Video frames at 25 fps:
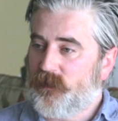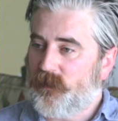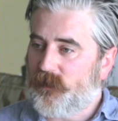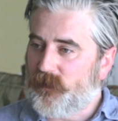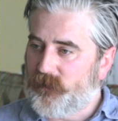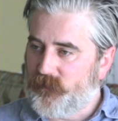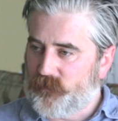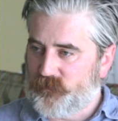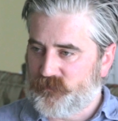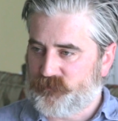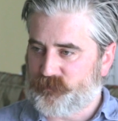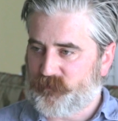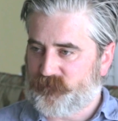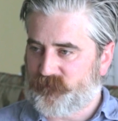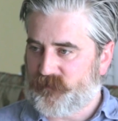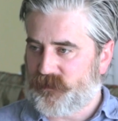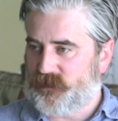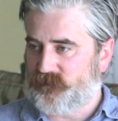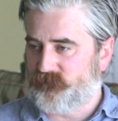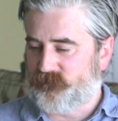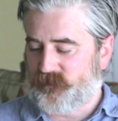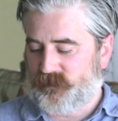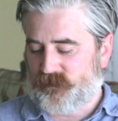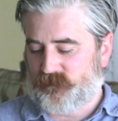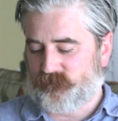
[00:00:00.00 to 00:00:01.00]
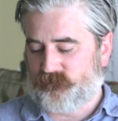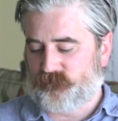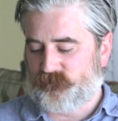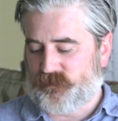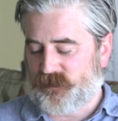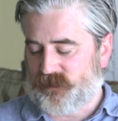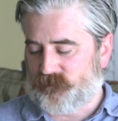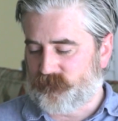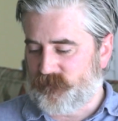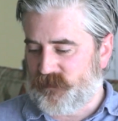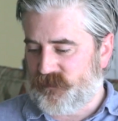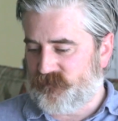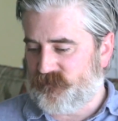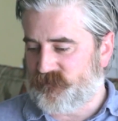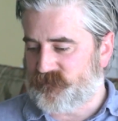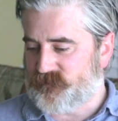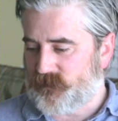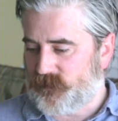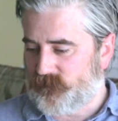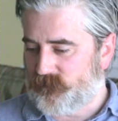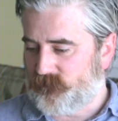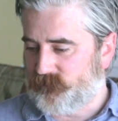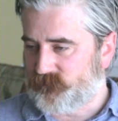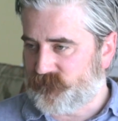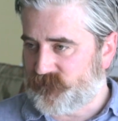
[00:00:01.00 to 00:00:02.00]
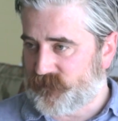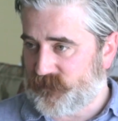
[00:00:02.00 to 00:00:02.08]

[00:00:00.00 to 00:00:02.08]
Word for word: I always preferred reading big meaty standalones.